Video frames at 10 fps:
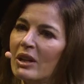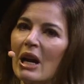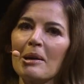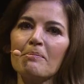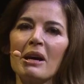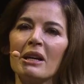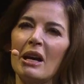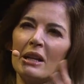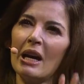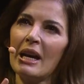and
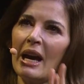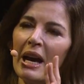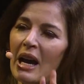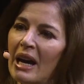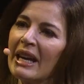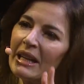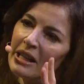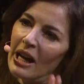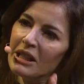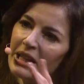I get
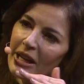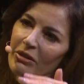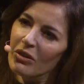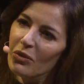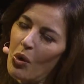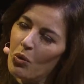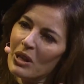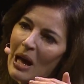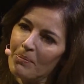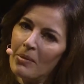an idea of what
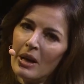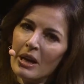will happen,